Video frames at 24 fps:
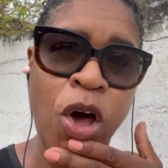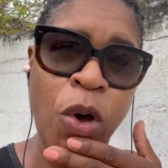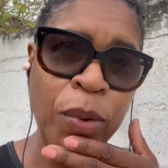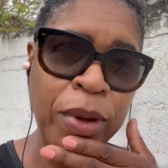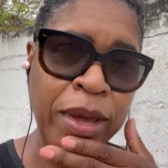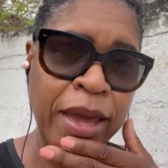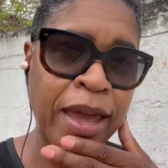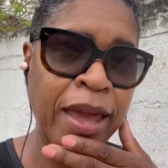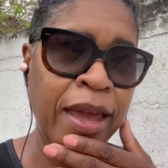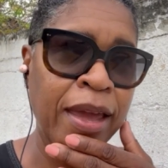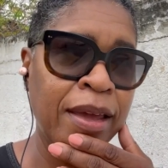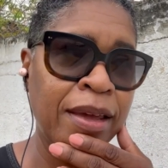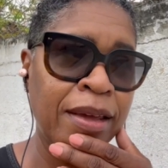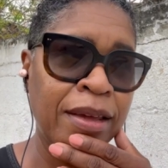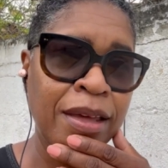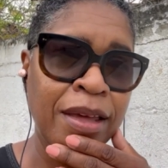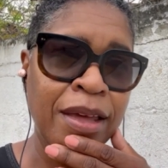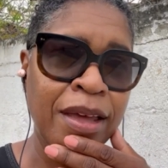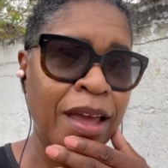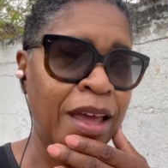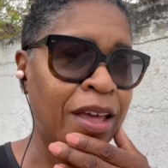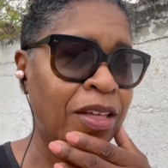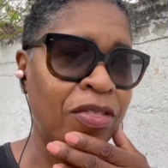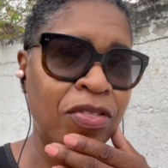okay,
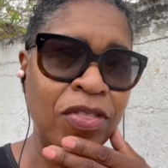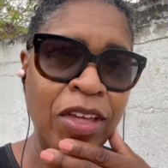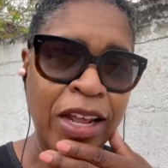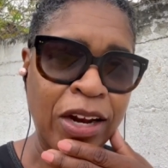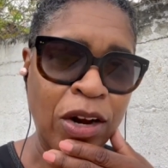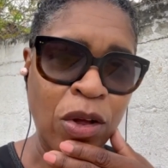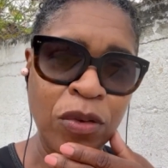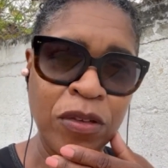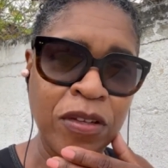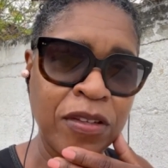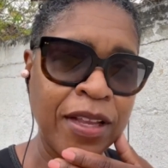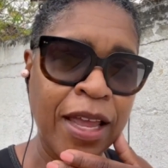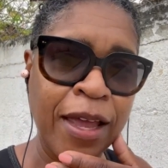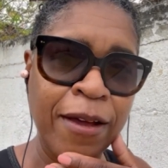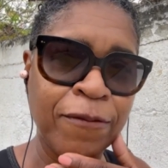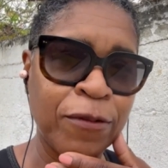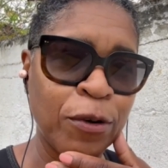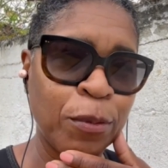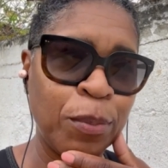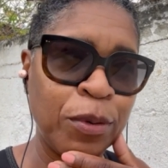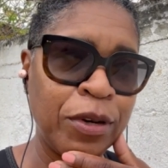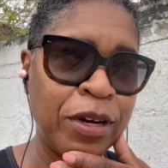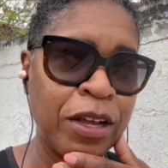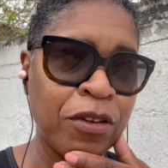they don't stop for
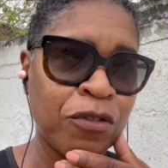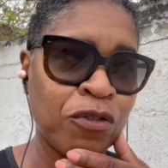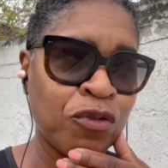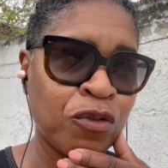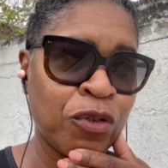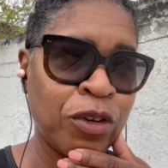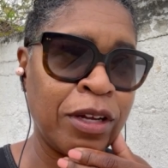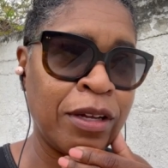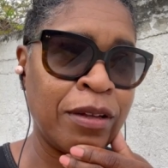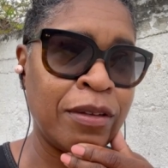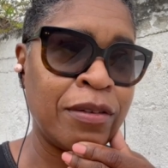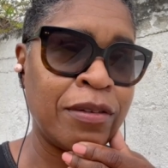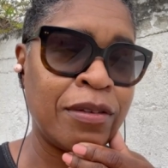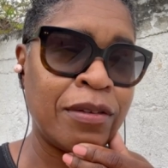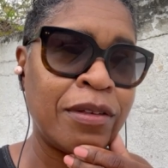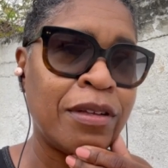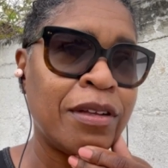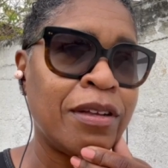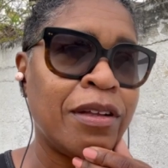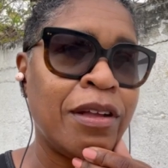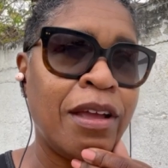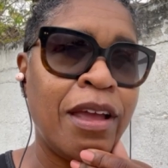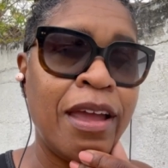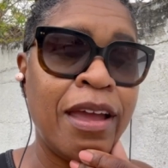pedestrians,
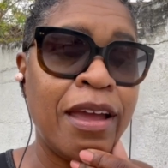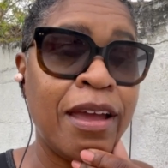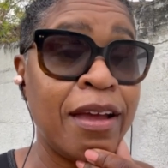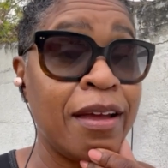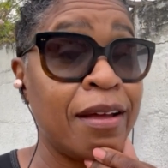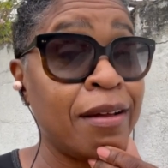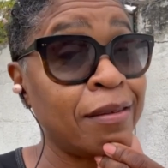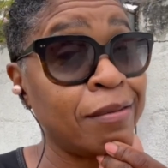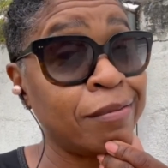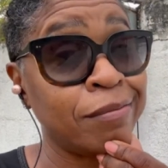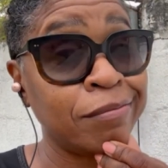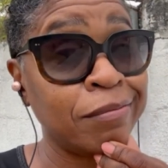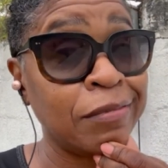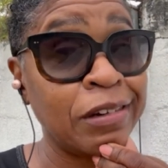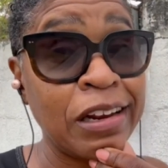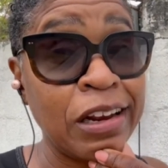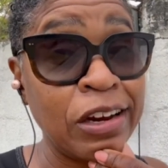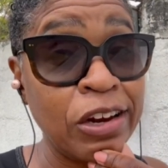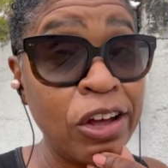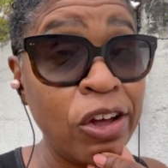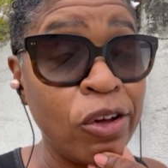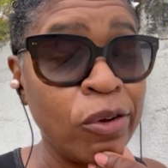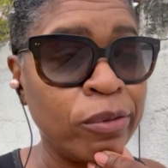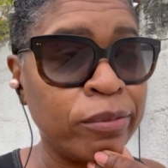and
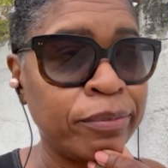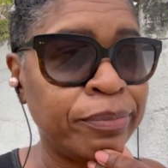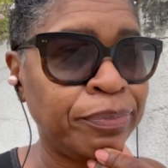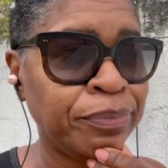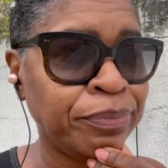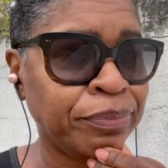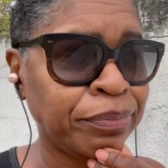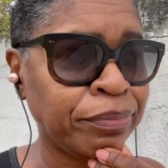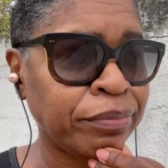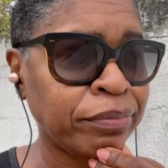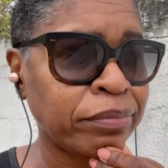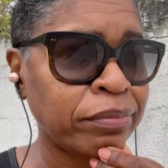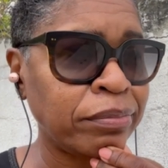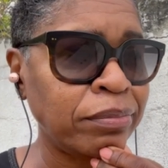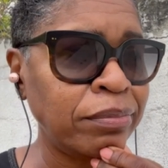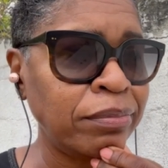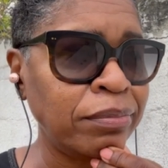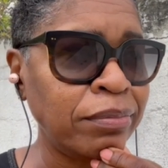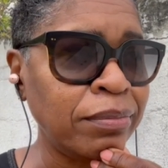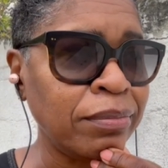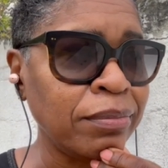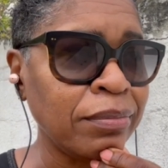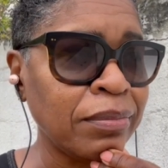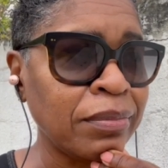they don't.
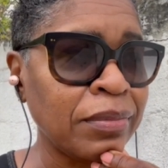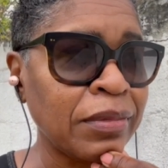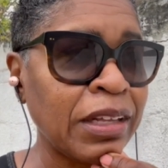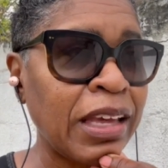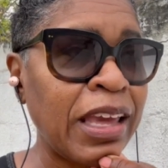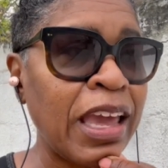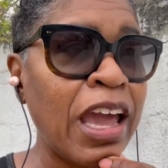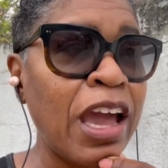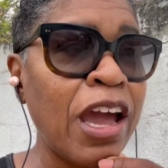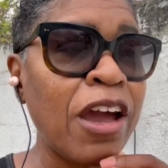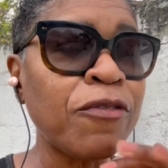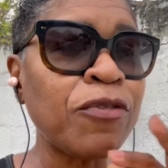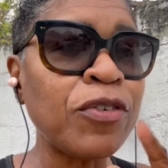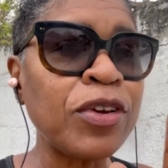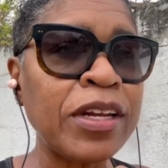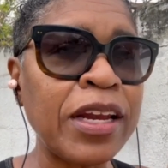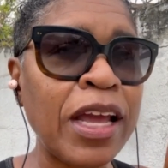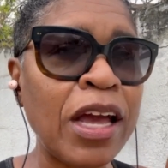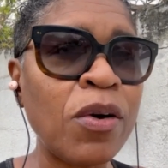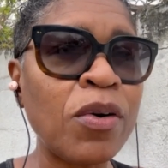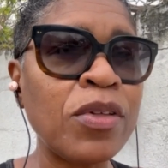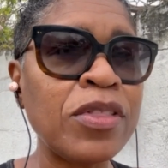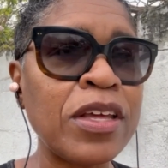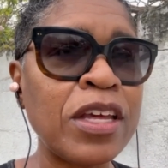Every
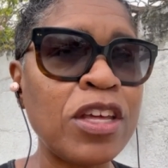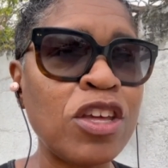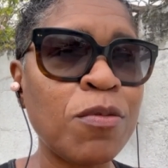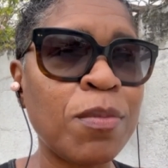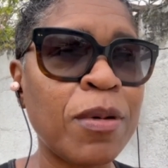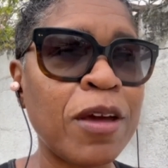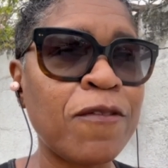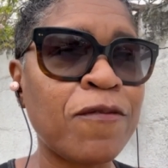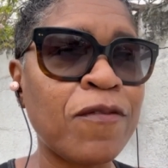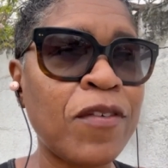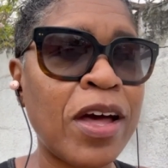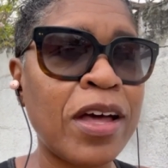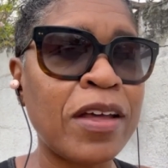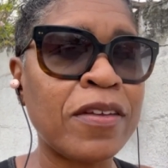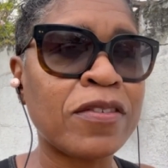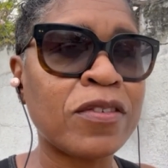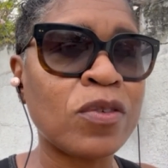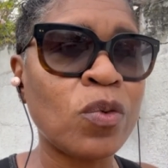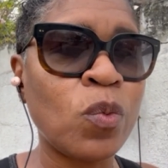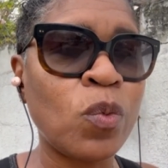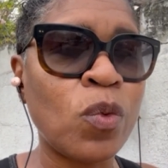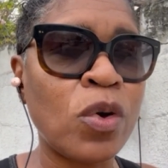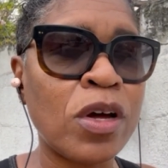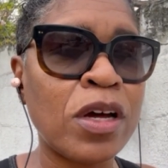now and then you may find
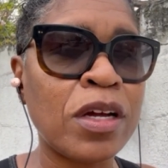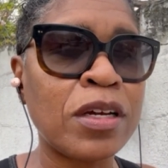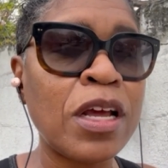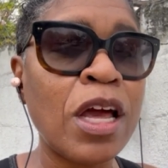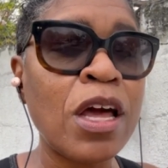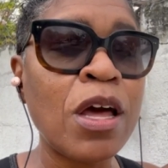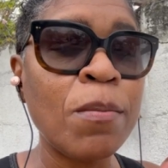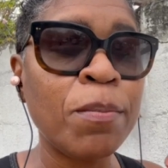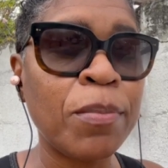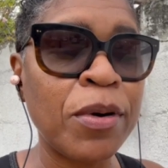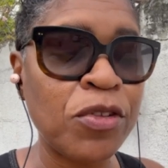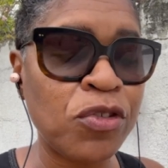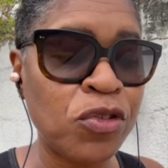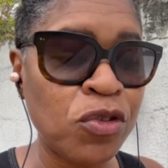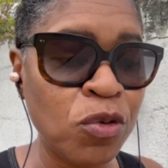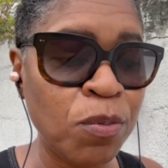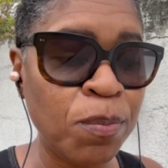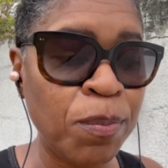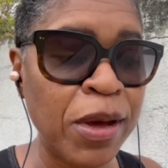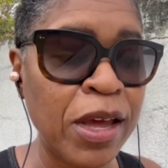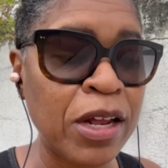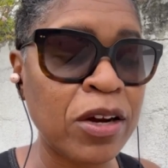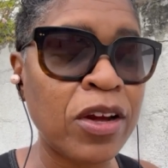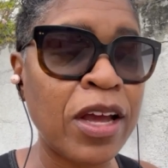someone, but you
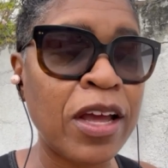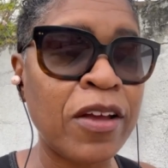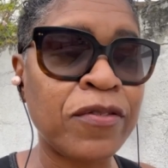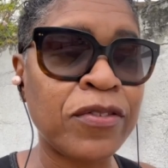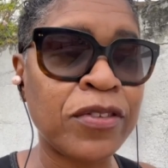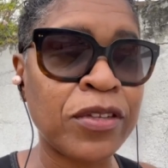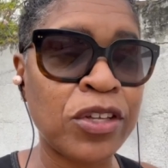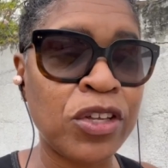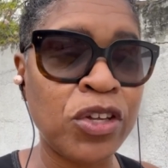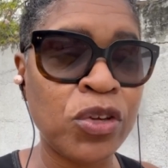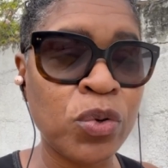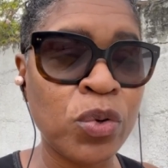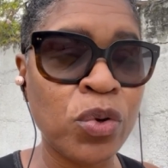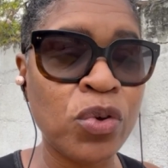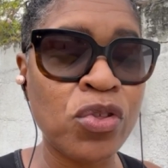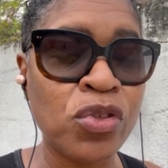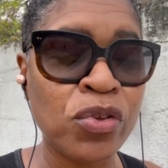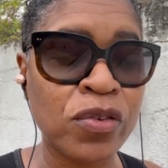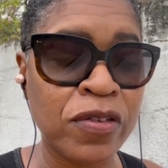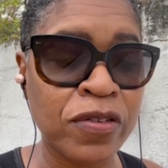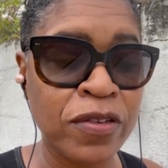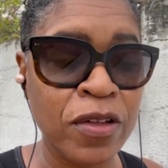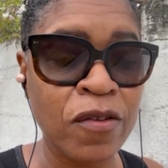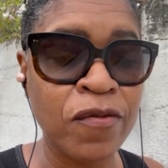better have secured
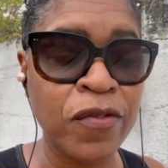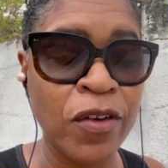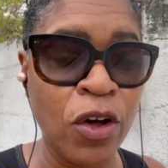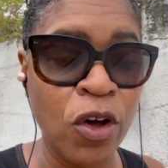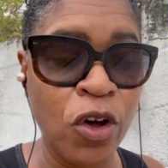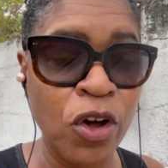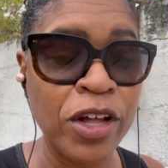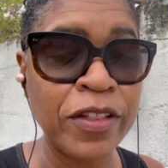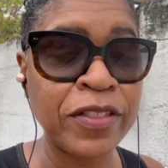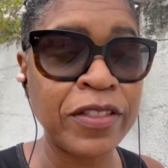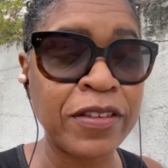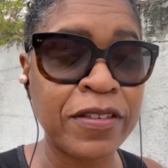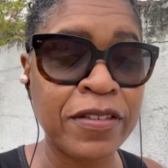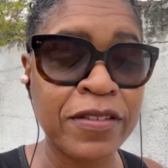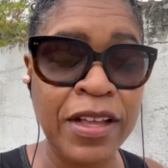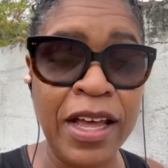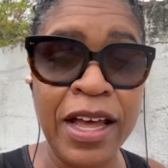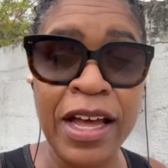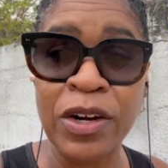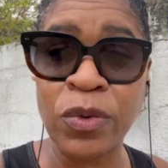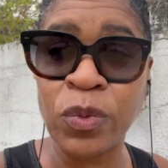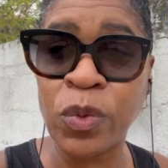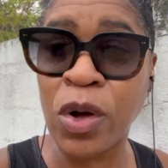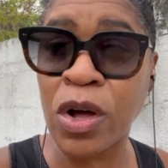yourself on the
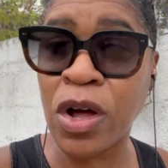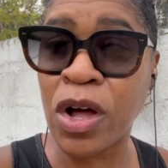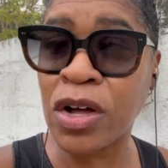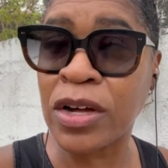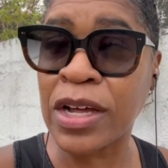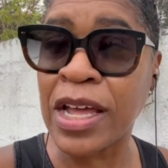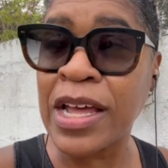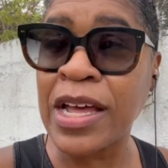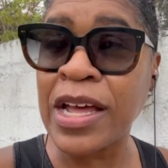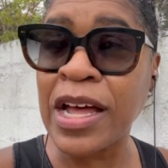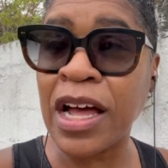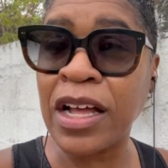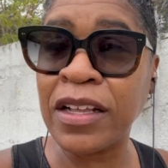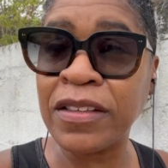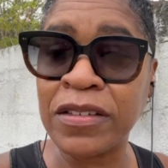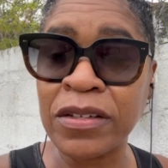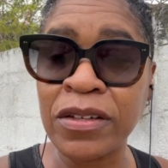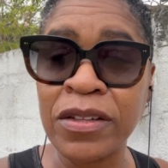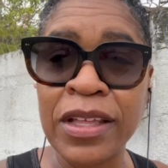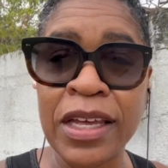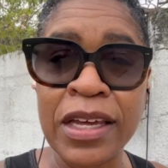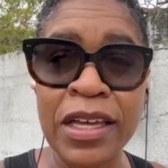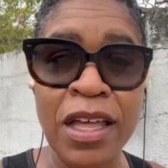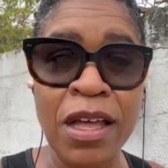sidewalk until
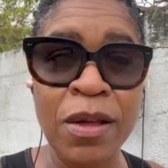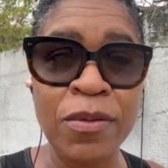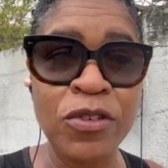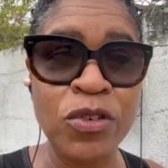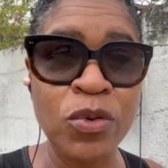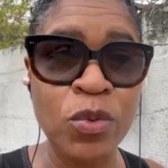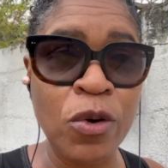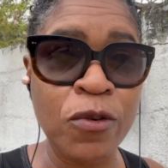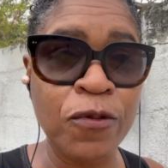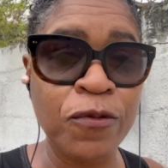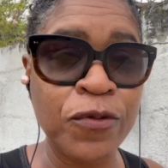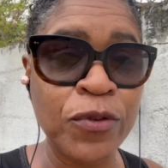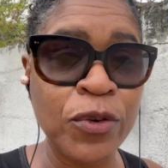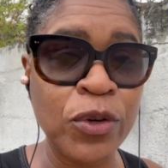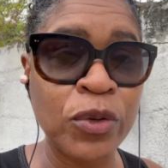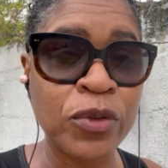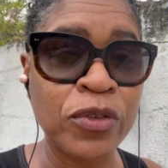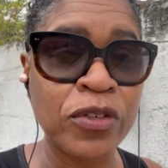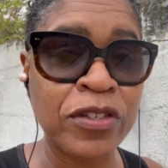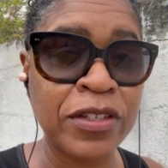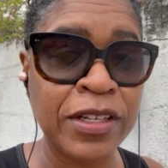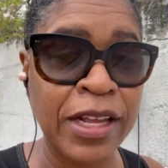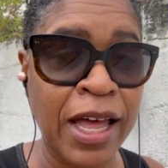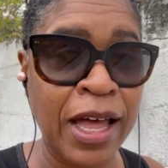they come to a full
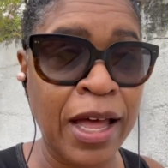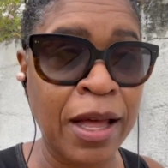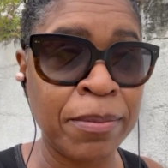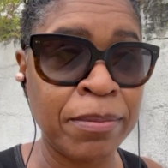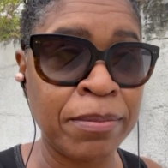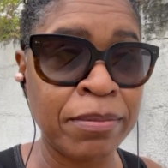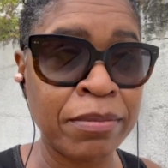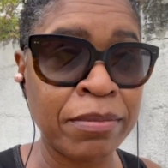stop.